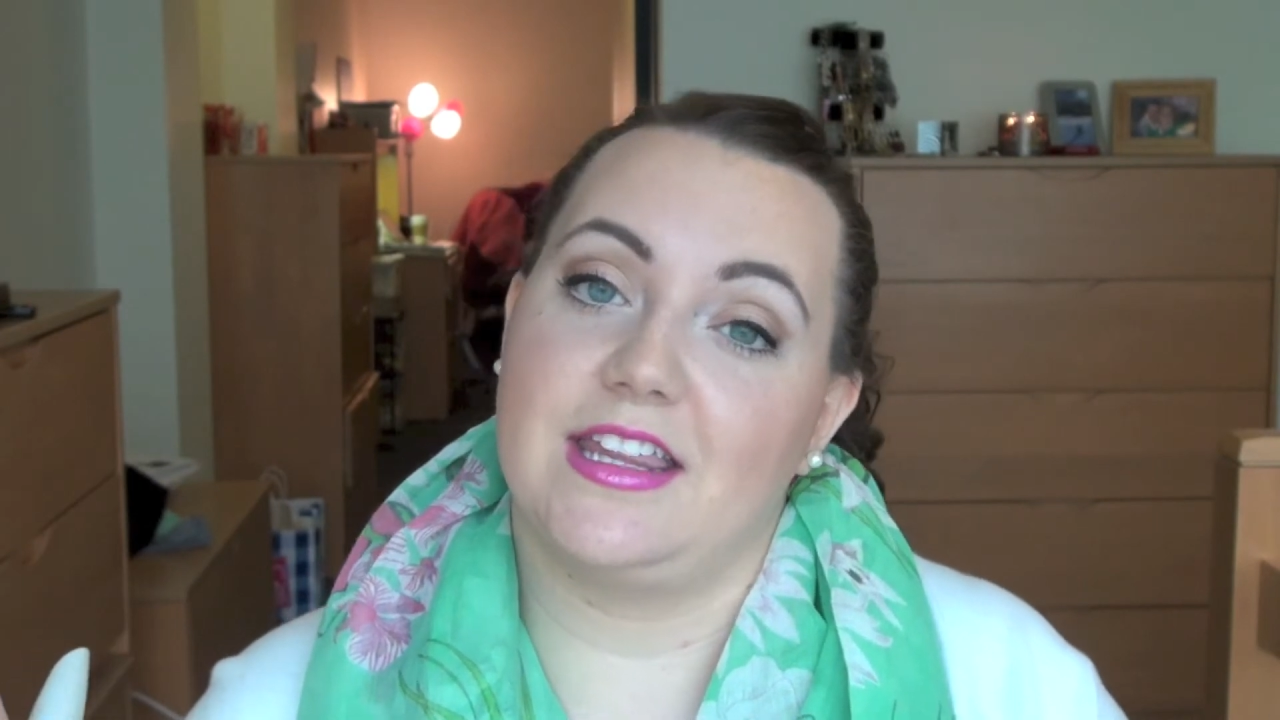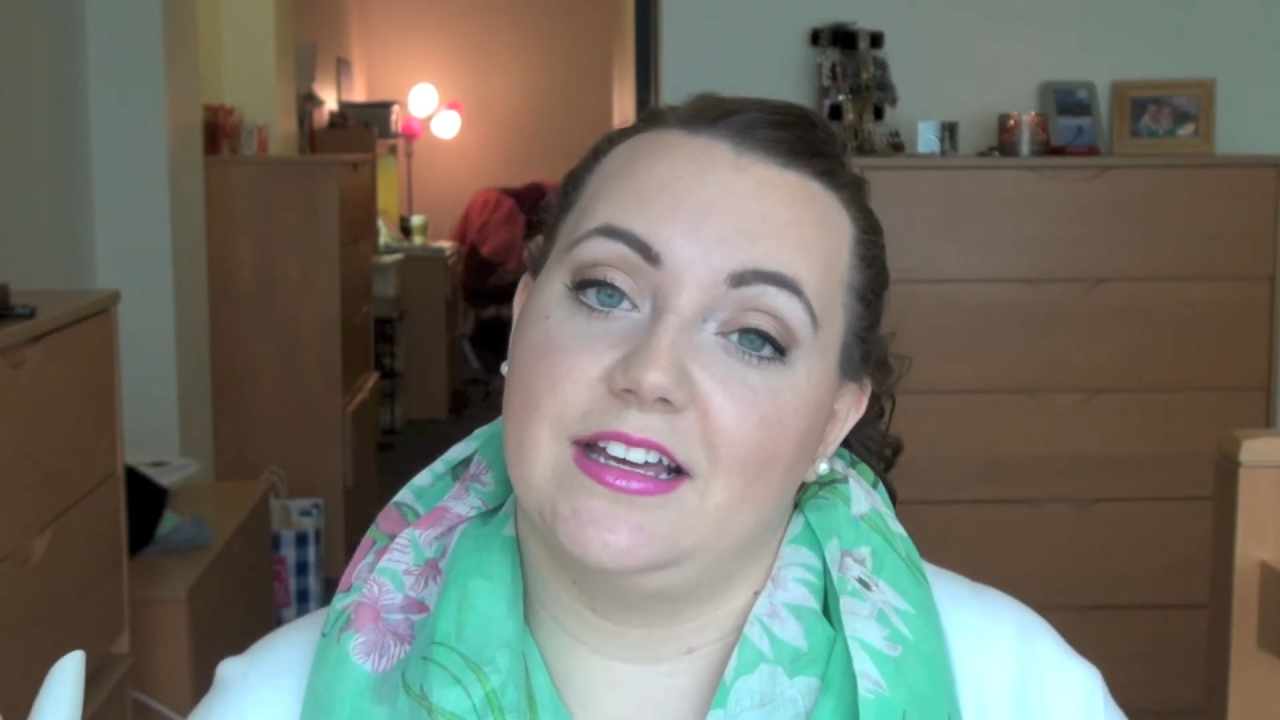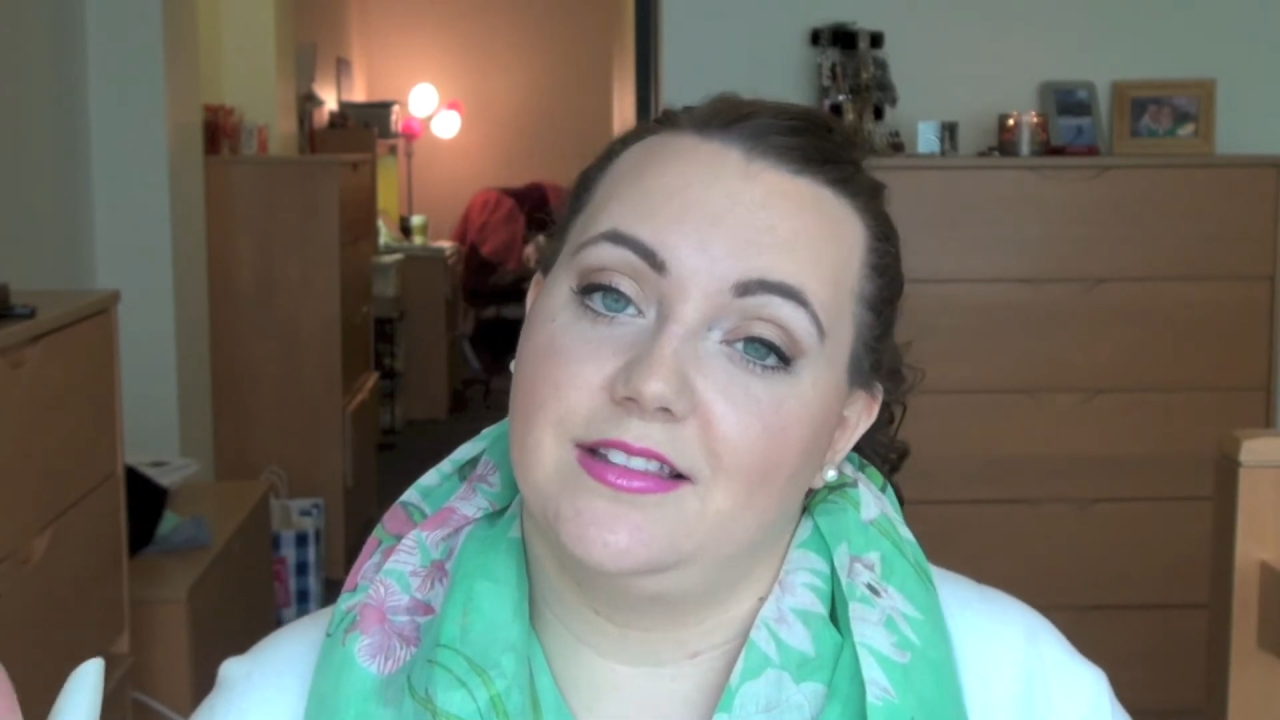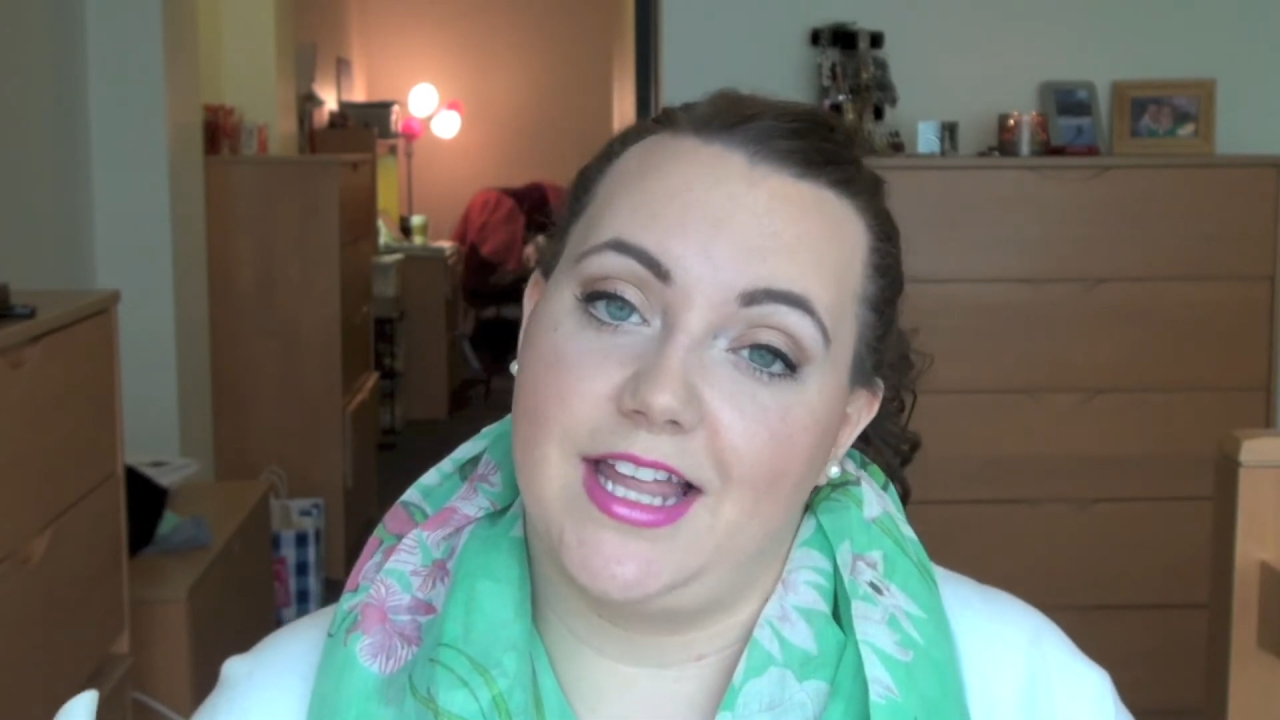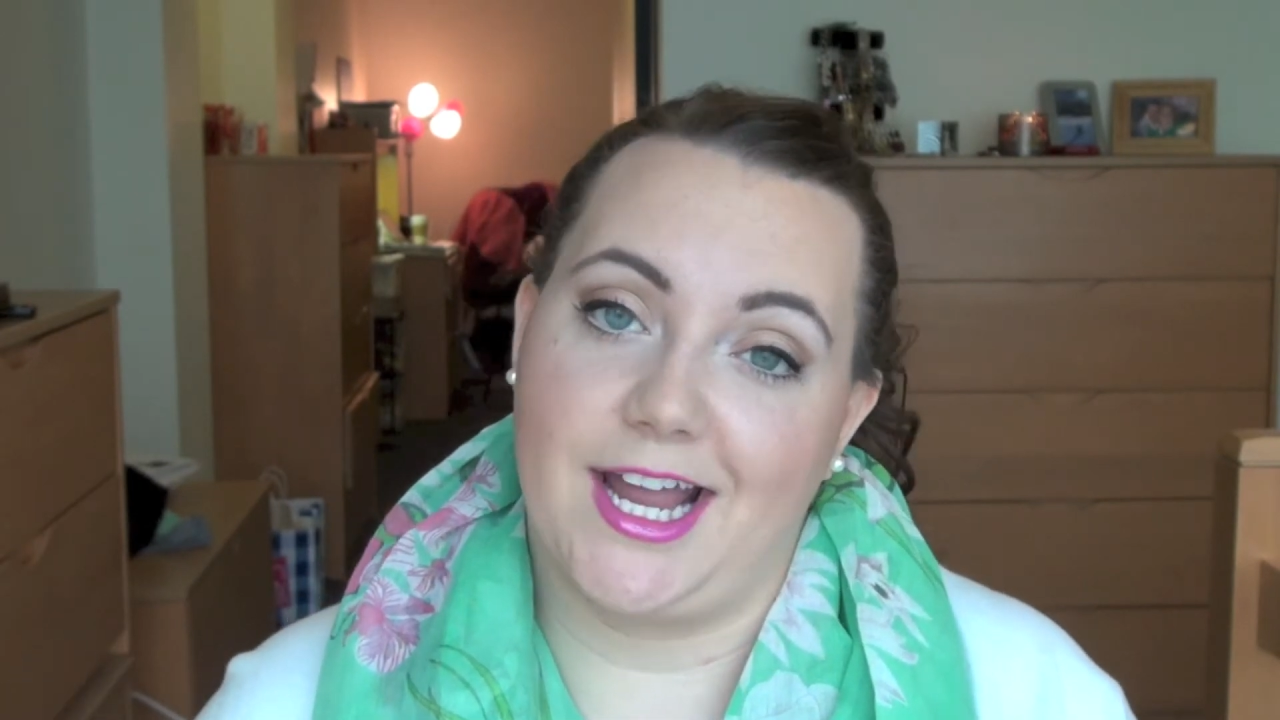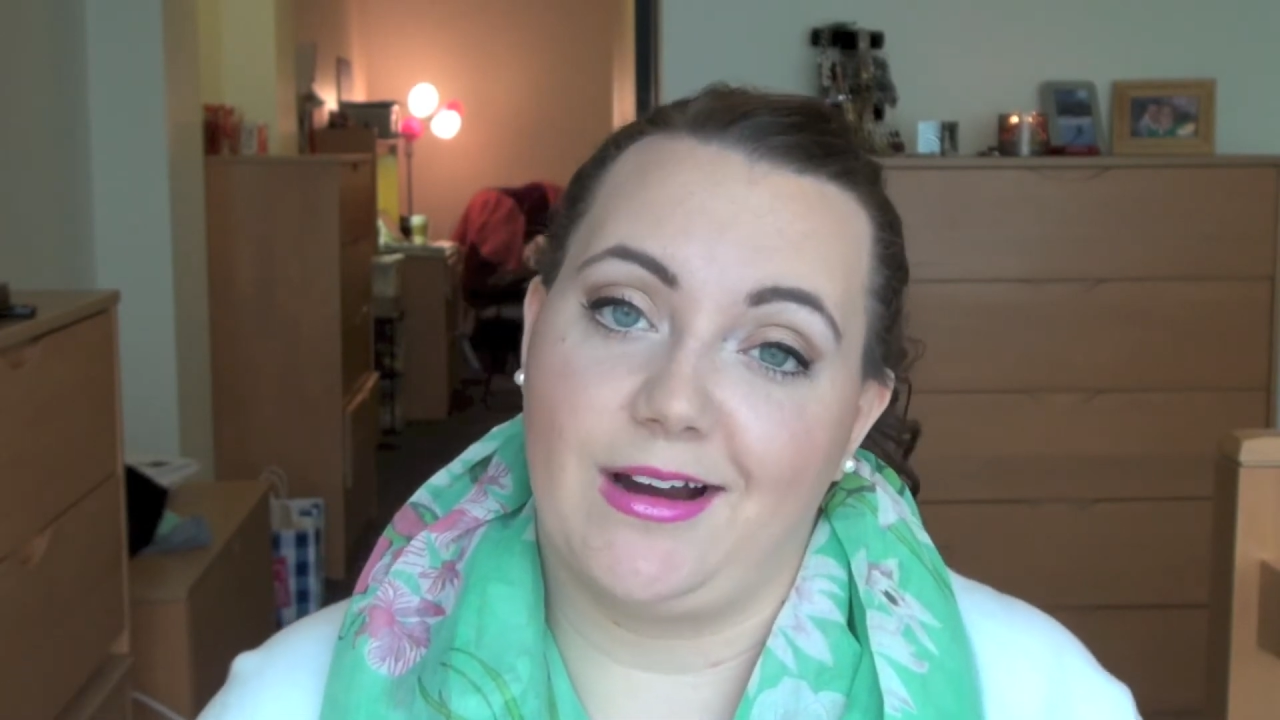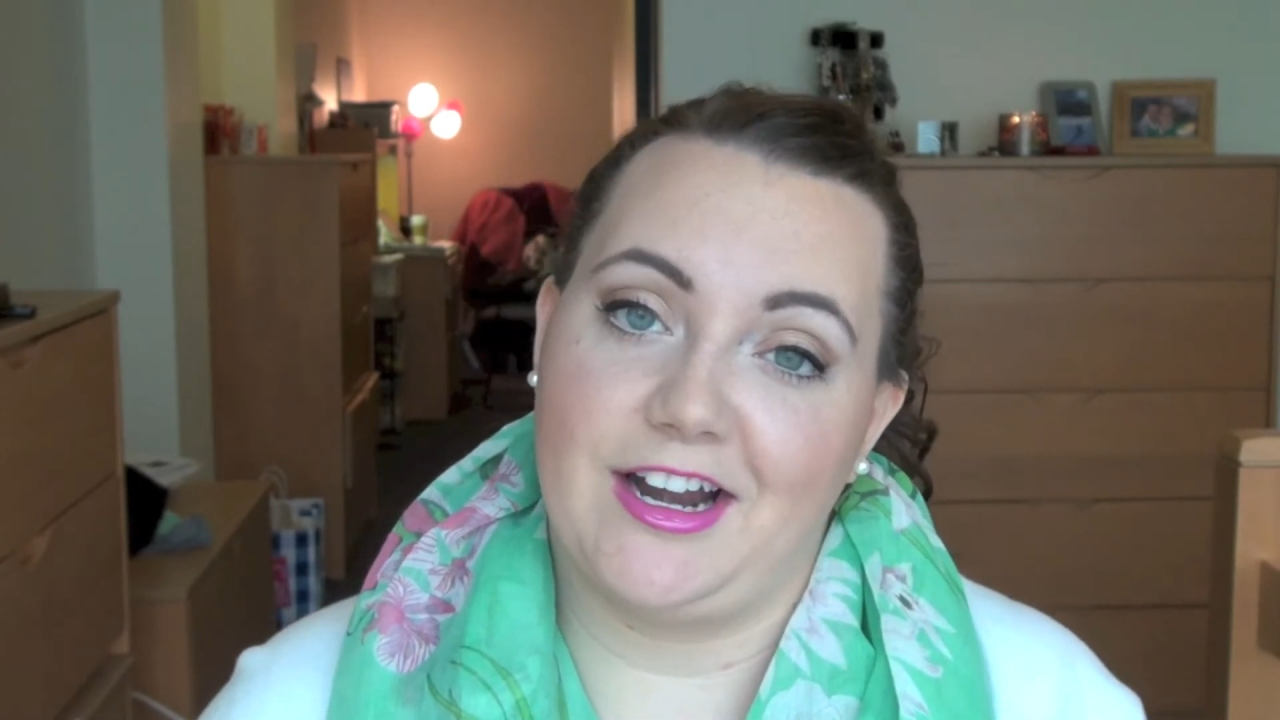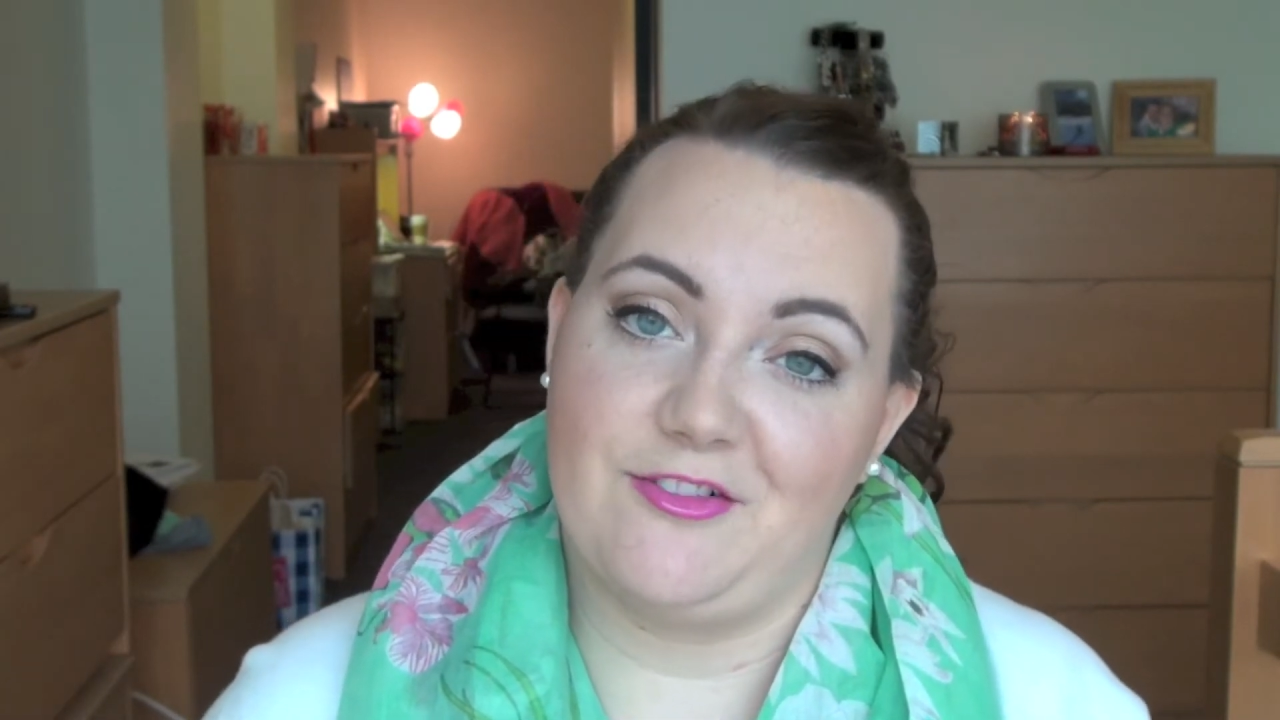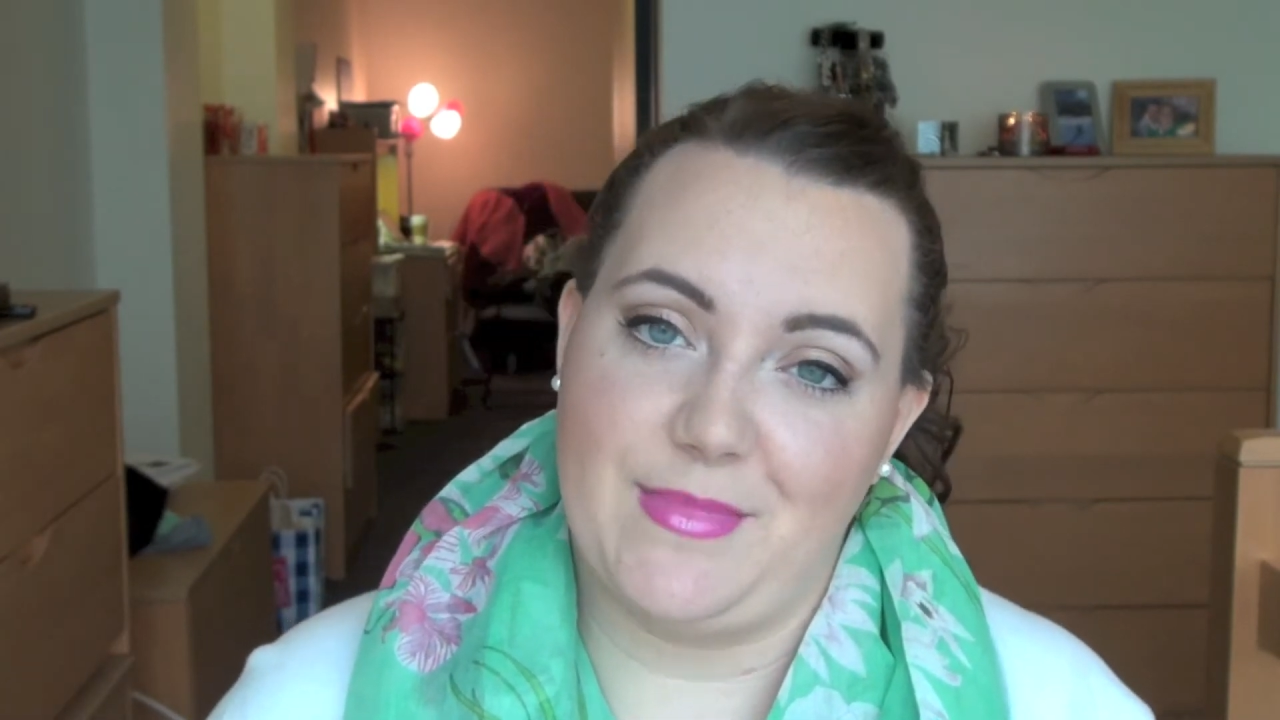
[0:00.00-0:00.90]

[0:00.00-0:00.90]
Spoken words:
the layering of